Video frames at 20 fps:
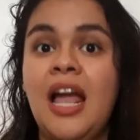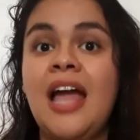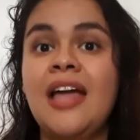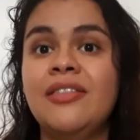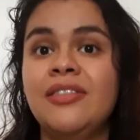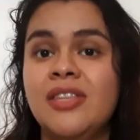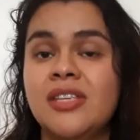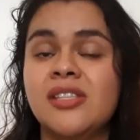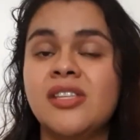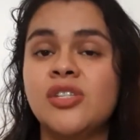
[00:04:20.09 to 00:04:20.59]

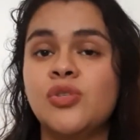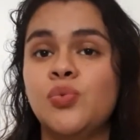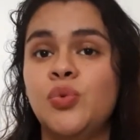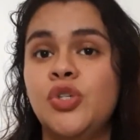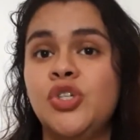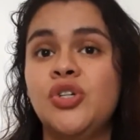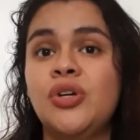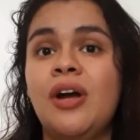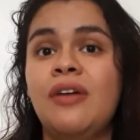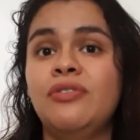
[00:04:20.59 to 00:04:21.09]
And this is
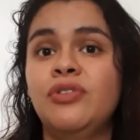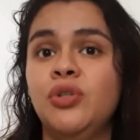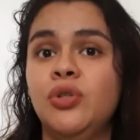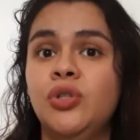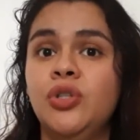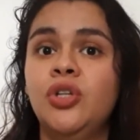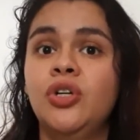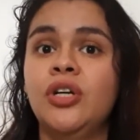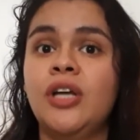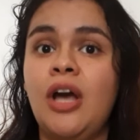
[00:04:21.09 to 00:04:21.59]
what you have to
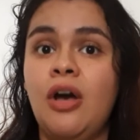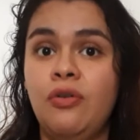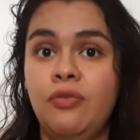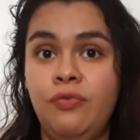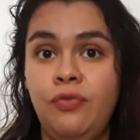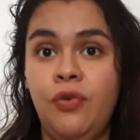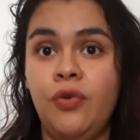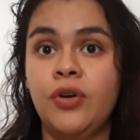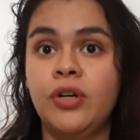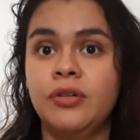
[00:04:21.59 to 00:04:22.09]
look out
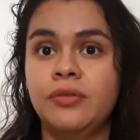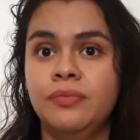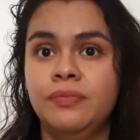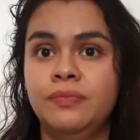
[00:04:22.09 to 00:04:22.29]
for.